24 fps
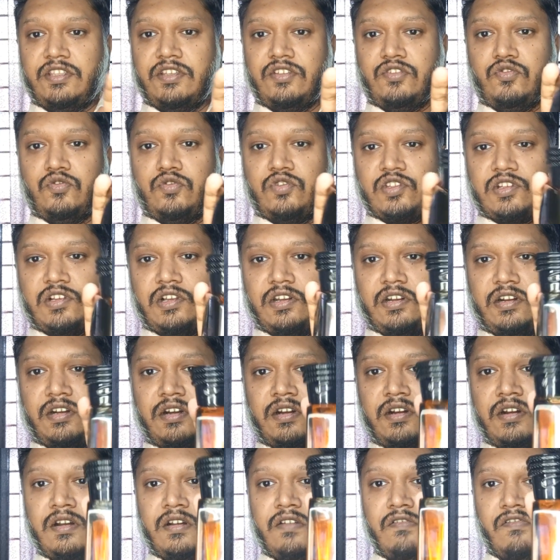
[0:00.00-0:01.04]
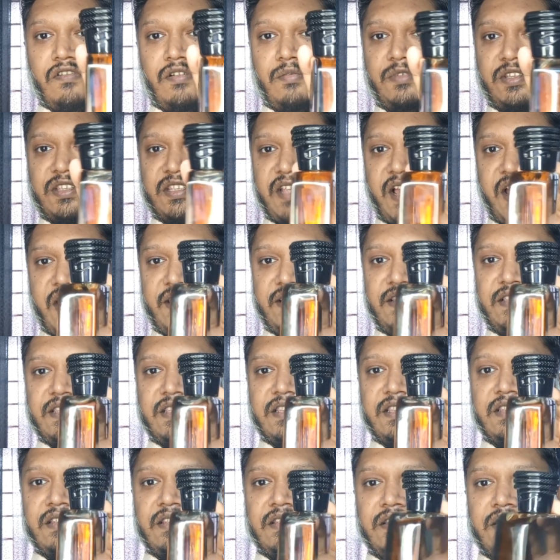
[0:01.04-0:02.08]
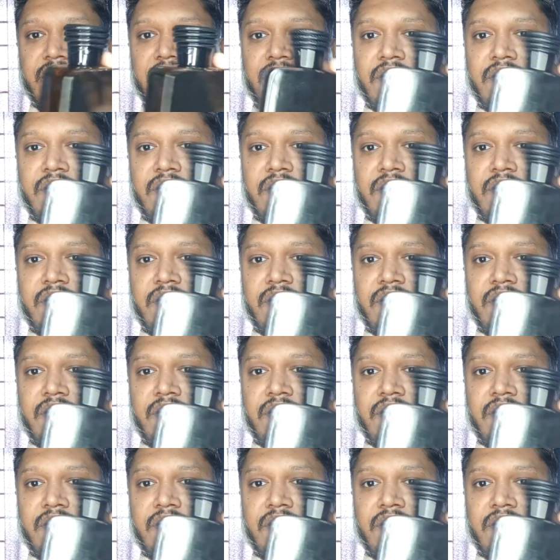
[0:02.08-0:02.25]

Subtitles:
the juice color from the sides.